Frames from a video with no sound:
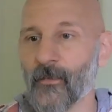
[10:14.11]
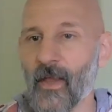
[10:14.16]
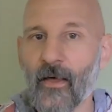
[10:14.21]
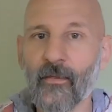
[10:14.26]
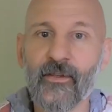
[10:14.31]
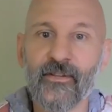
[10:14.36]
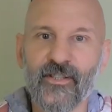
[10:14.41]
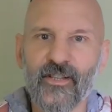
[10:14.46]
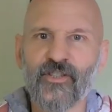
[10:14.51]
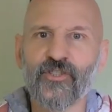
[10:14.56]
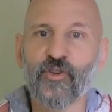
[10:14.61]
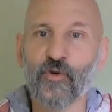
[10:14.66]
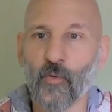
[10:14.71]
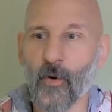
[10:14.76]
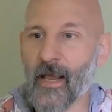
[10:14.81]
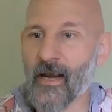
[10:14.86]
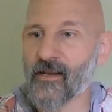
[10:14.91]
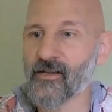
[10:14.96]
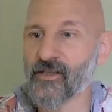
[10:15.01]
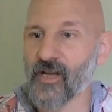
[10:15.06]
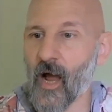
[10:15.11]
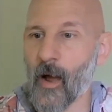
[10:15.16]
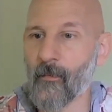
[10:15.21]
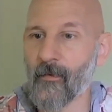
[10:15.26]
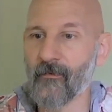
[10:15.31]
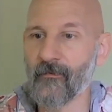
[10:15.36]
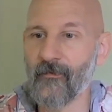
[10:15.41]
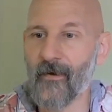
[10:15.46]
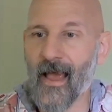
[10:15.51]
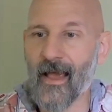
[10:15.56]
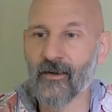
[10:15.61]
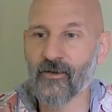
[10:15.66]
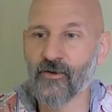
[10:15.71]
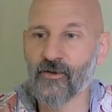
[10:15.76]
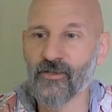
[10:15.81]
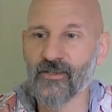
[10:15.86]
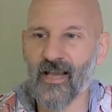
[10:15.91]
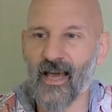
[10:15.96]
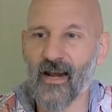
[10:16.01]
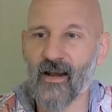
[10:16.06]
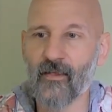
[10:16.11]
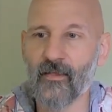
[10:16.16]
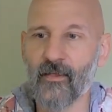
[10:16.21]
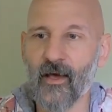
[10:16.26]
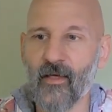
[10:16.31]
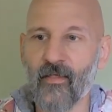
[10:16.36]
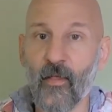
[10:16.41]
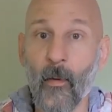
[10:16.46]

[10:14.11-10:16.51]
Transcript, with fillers: Now, this is greatest common factor is kind of the,